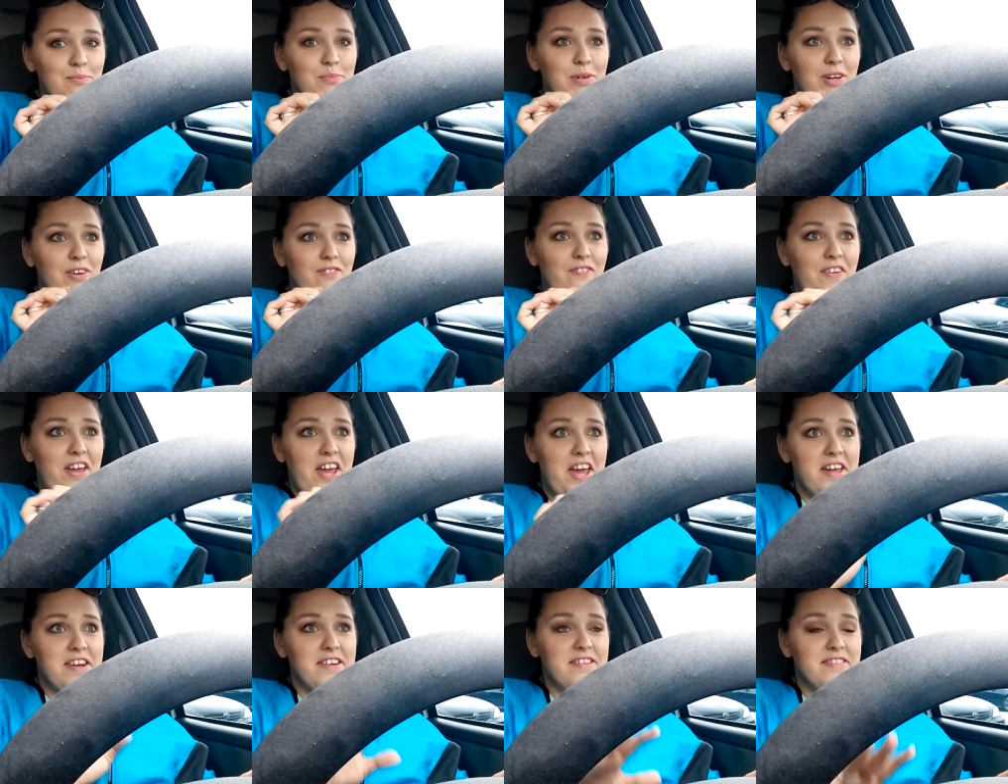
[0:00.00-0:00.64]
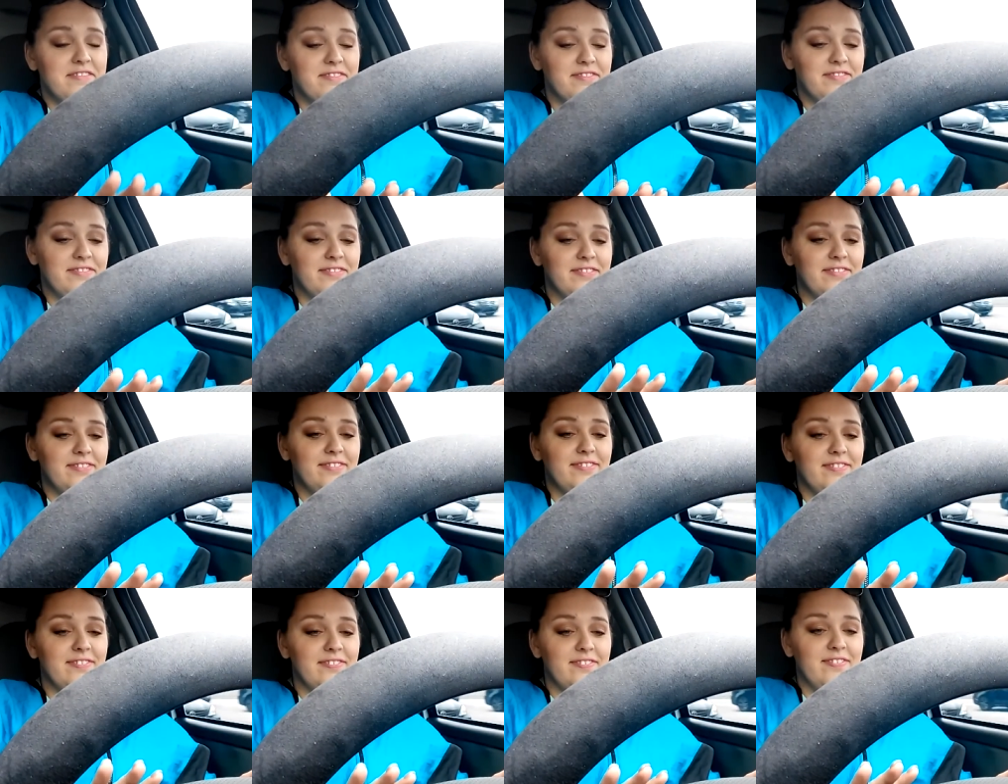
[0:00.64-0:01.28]
Big fan.
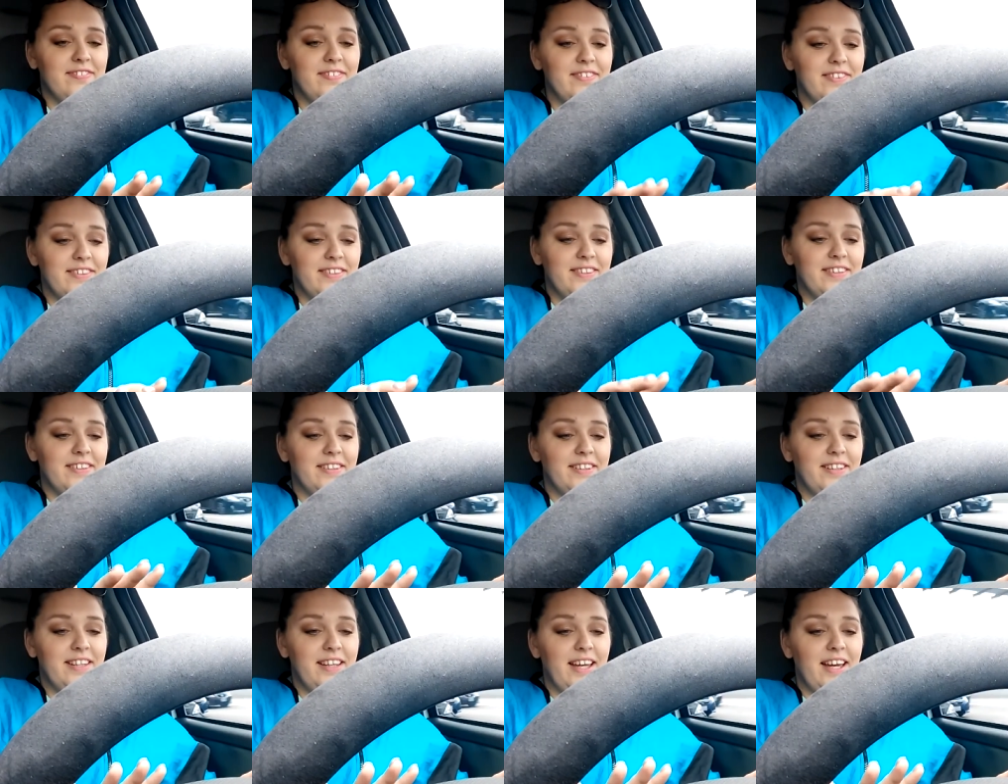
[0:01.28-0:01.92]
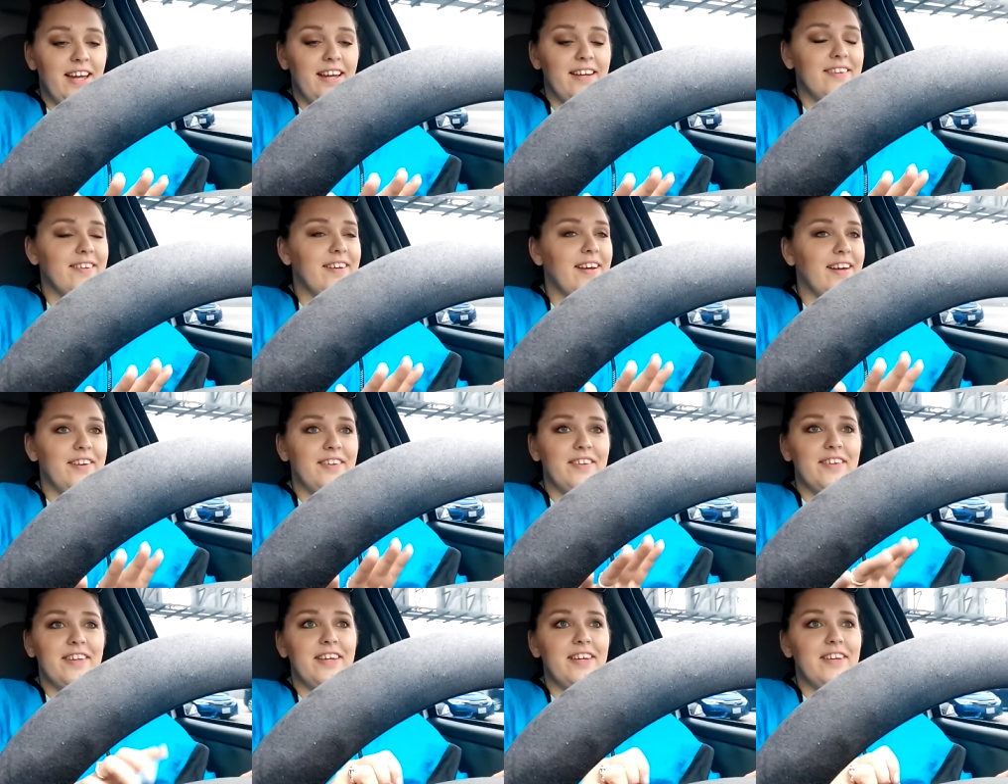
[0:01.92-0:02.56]
Yeah,
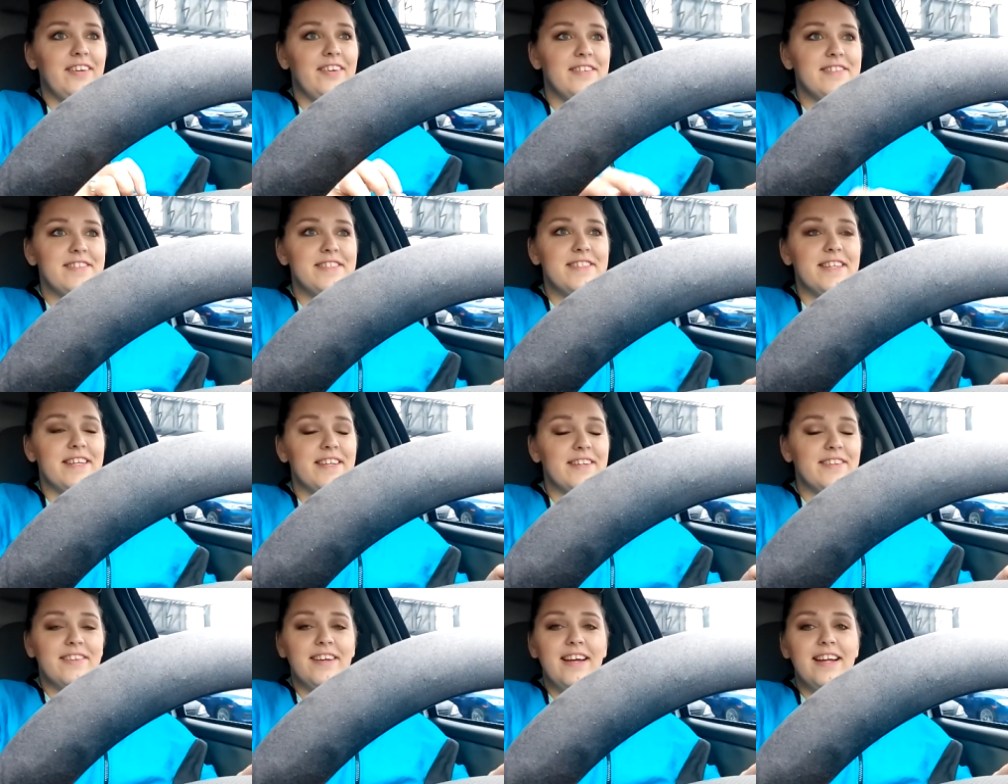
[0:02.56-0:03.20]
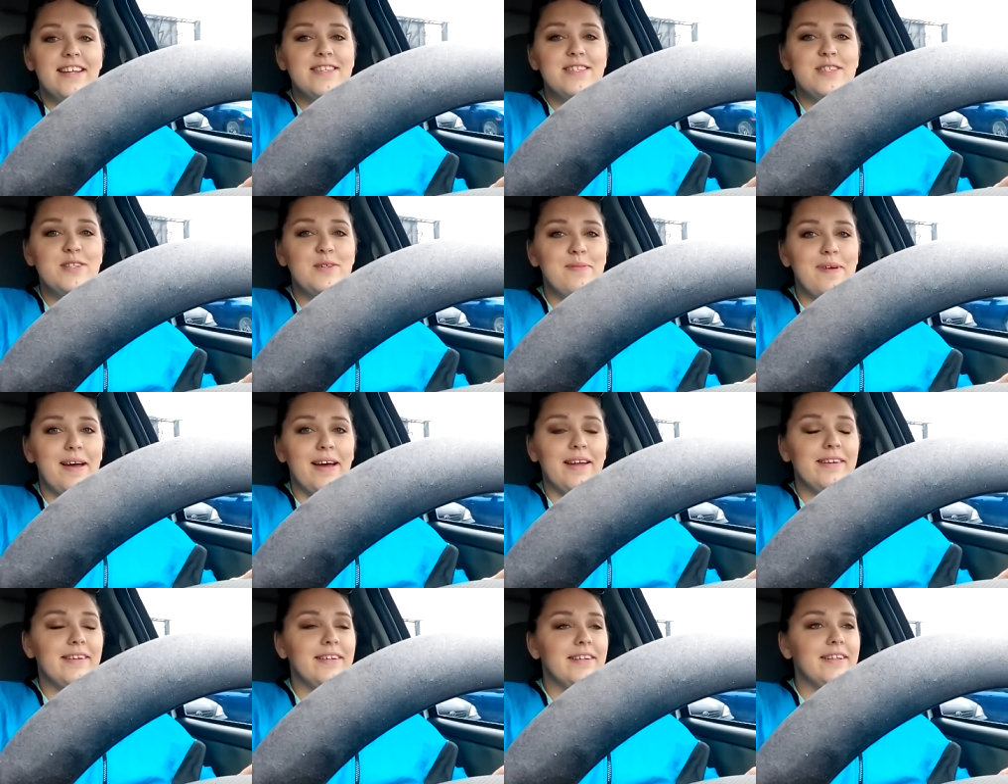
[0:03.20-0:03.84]
I don't think you can see. That's too
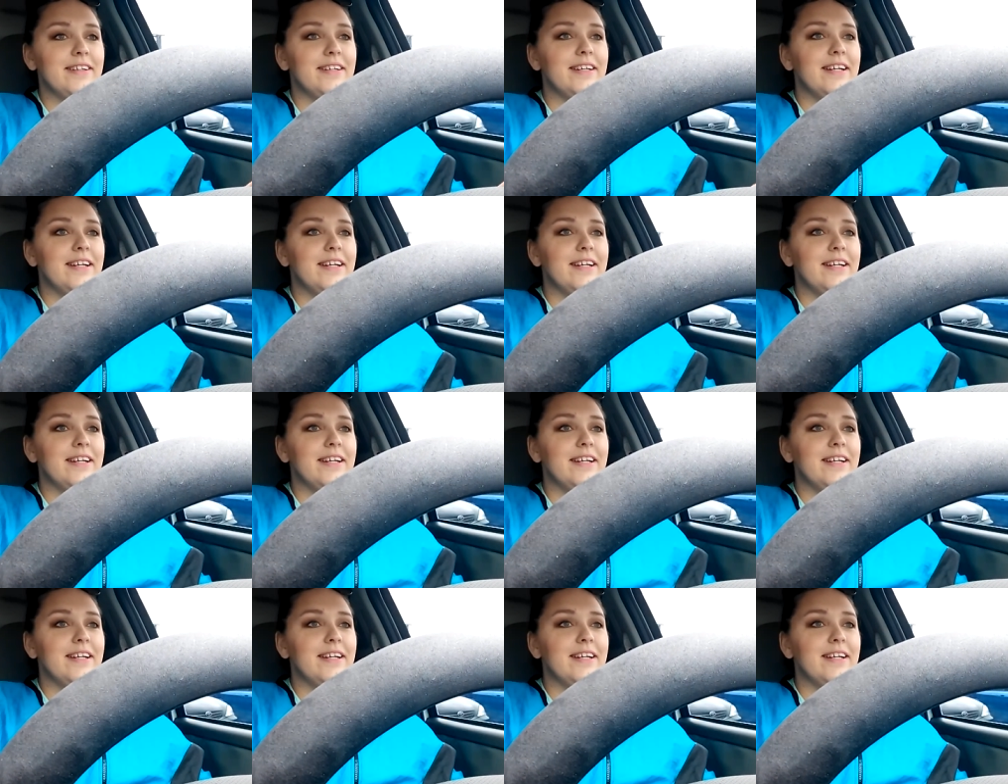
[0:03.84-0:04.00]
bad.